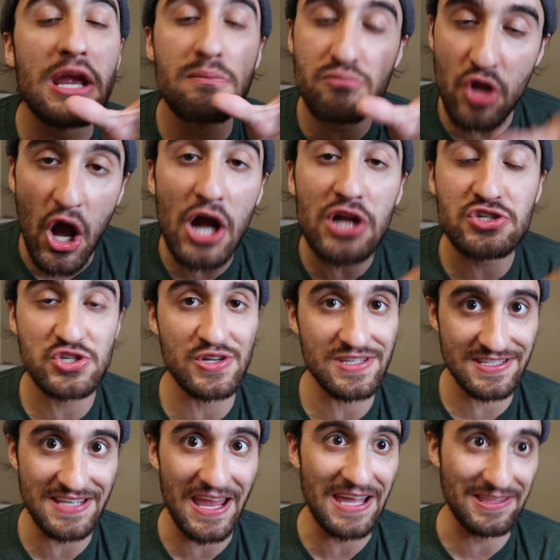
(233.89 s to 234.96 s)
am not
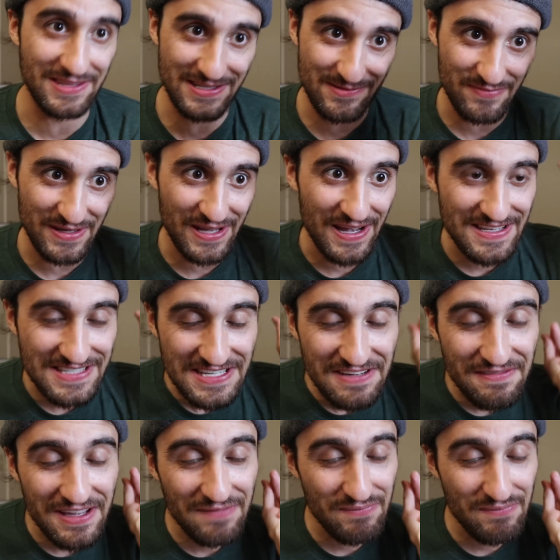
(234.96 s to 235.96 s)
just saying this because he